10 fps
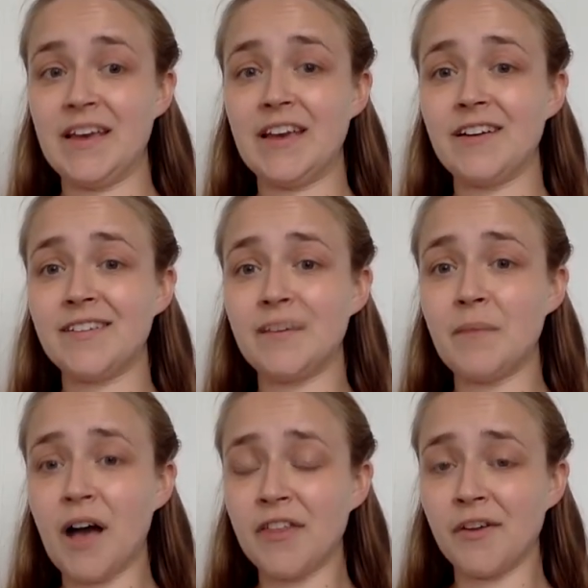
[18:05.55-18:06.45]
Here are some
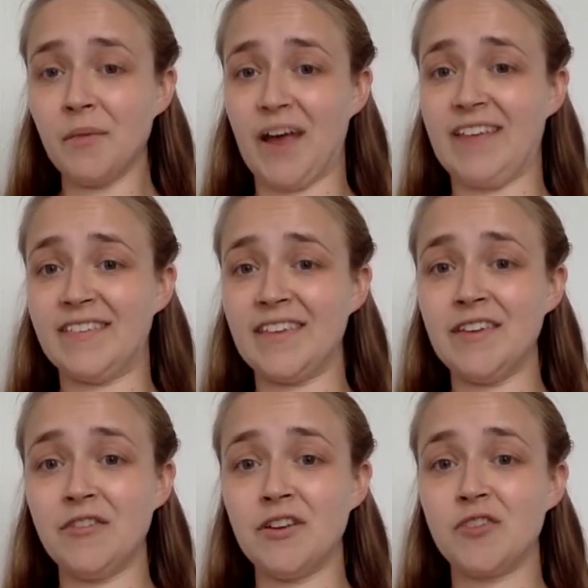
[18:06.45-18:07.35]
other ways that
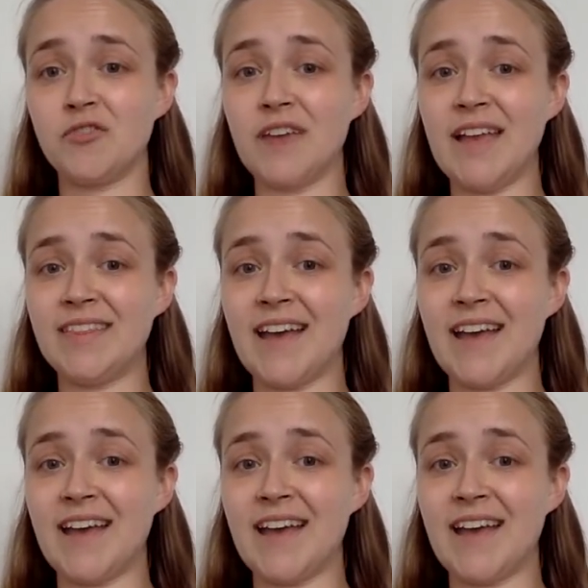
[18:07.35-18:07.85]
you can create